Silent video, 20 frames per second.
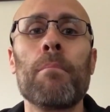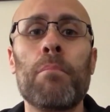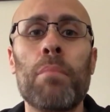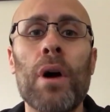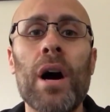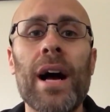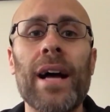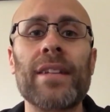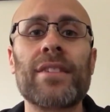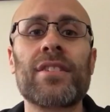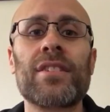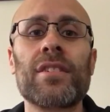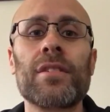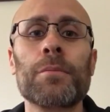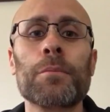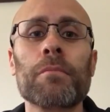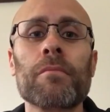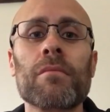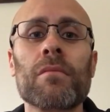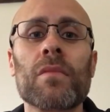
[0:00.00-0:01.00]
but
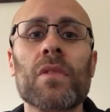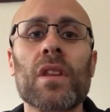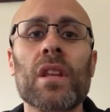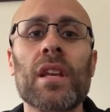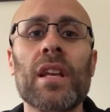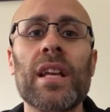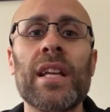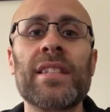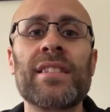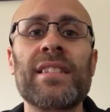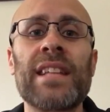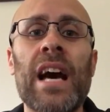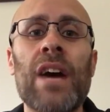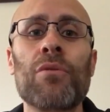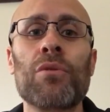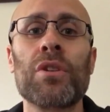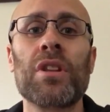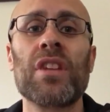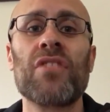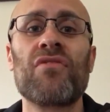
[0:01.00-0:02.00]
it's
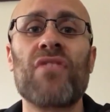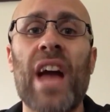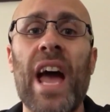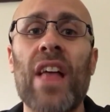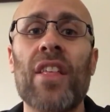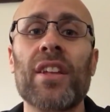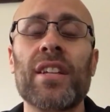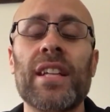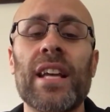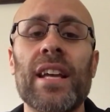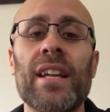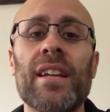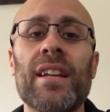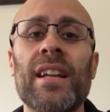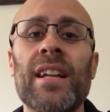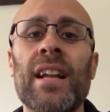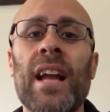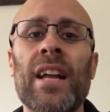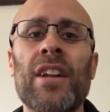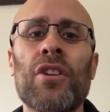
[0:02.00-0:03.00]
not really
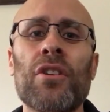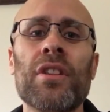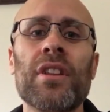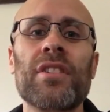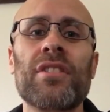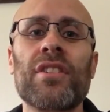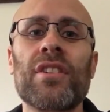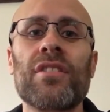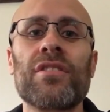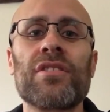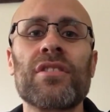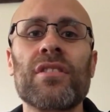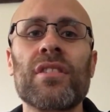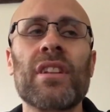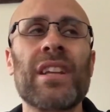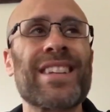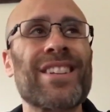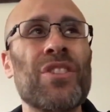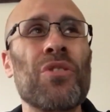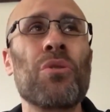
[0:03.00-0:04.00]
validated. And I know that there's
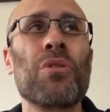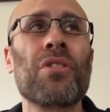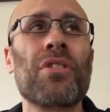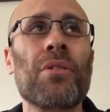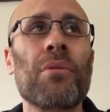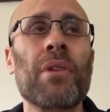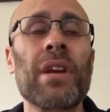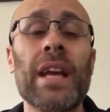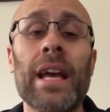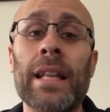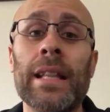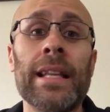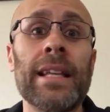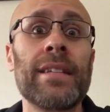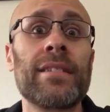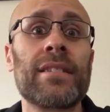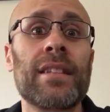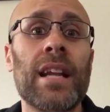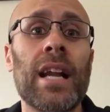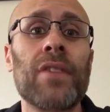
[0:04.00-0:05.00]
like two or three at
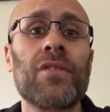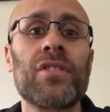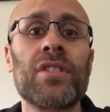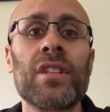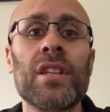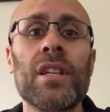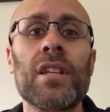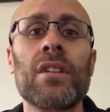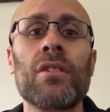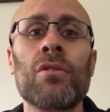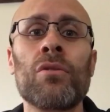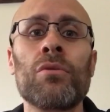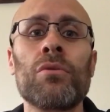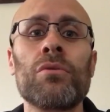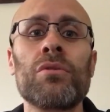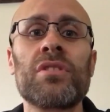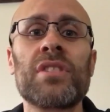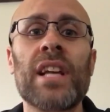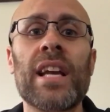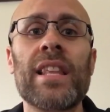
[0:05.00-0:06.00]
least that I've seen
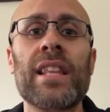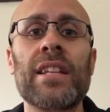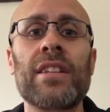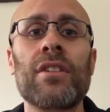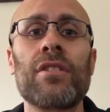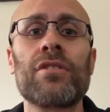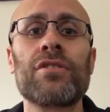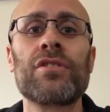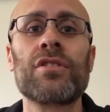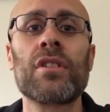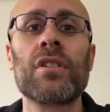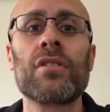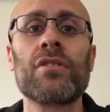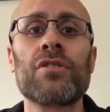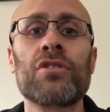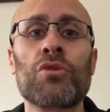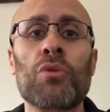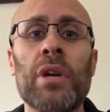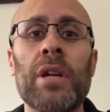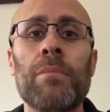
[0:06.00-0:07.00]
who say that there's
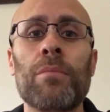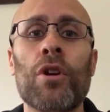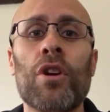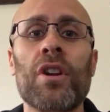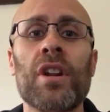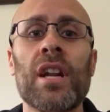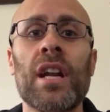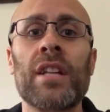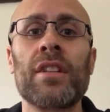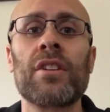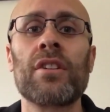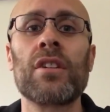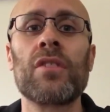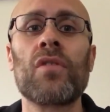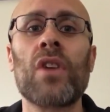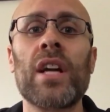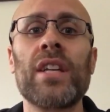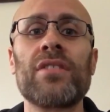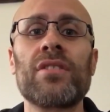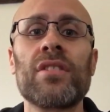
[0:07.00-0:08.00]
screen burn-in on their
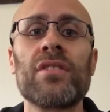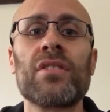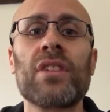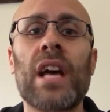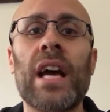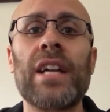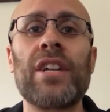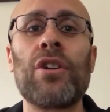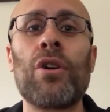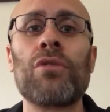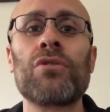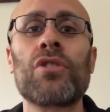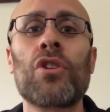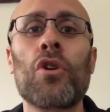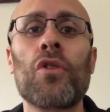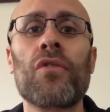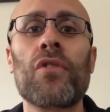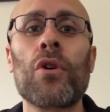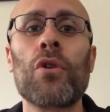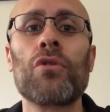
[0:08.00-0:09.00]
devices. I don't
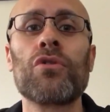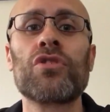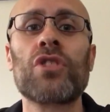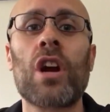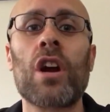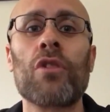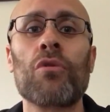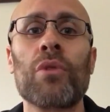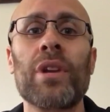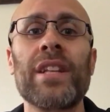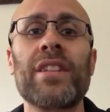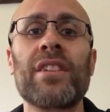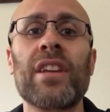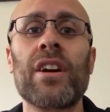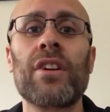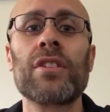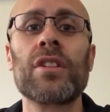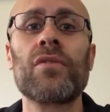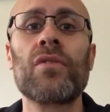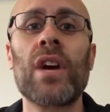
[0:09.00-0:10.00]
know if those are
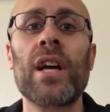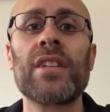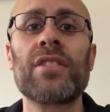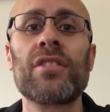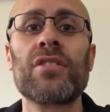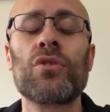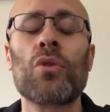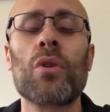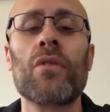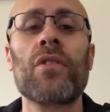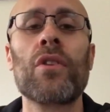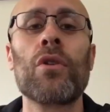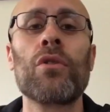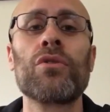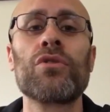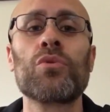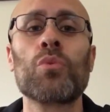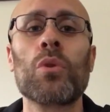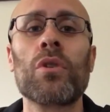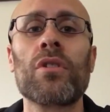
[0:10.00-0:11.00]
retail devices or if
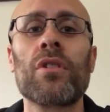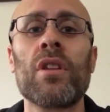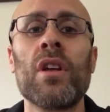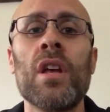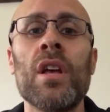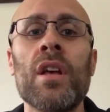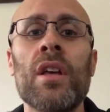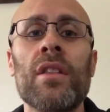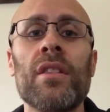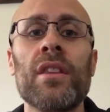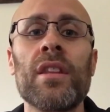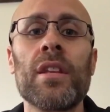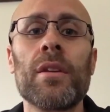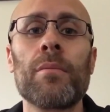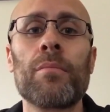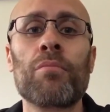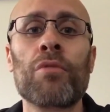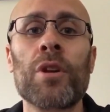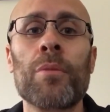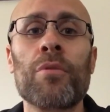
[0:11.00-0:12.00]
those were
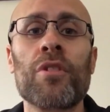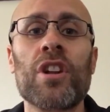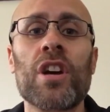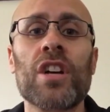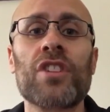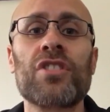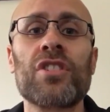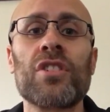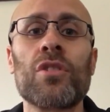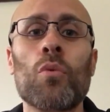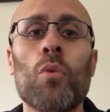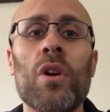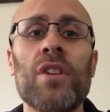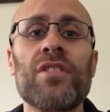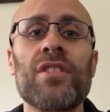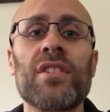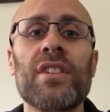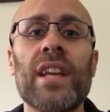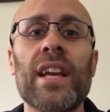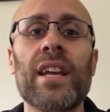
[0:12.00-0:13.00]
the pre-production, the
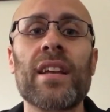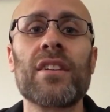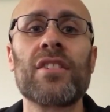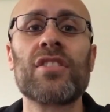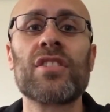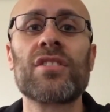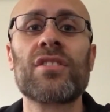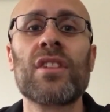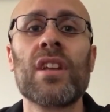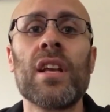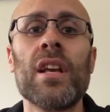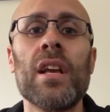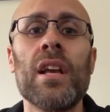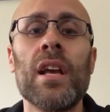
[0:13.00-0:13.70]
ones that they can just